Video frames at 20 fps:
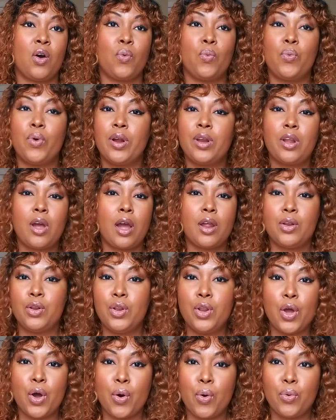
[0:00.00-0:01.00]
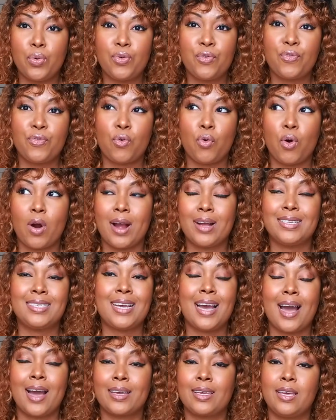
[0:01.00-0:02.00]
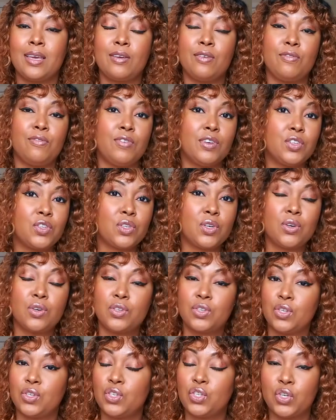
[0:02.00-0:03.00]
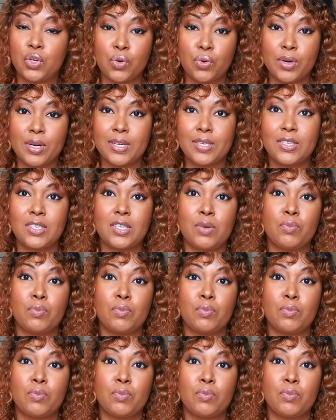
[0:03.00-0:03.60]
We're not known for attacking visitors and tourists,